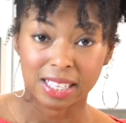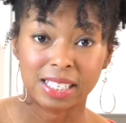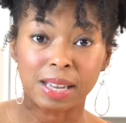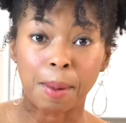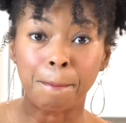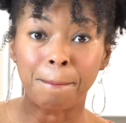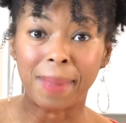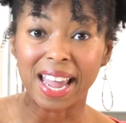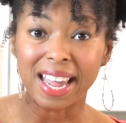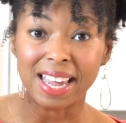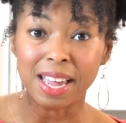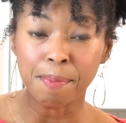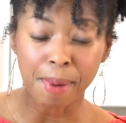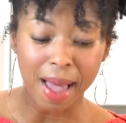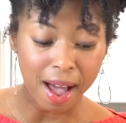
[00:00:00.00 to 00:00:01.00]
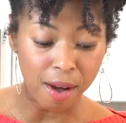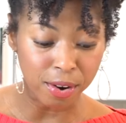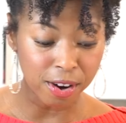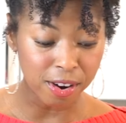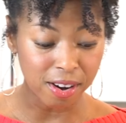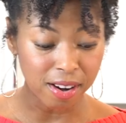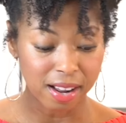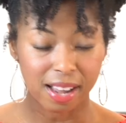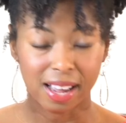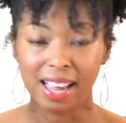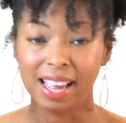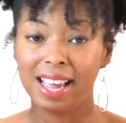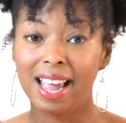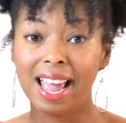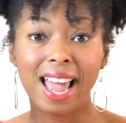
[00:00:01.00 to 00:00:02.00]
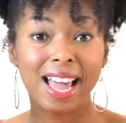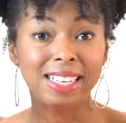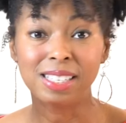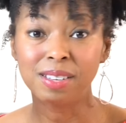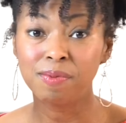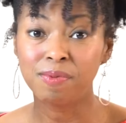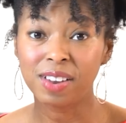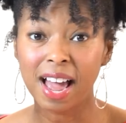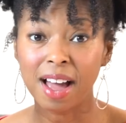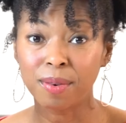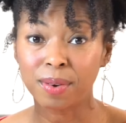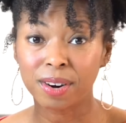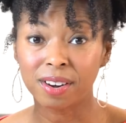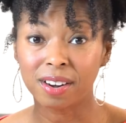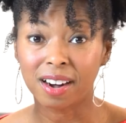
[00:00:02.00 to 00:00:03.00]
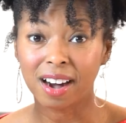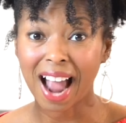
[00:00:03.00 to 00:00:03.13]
some baking powder, and some flour.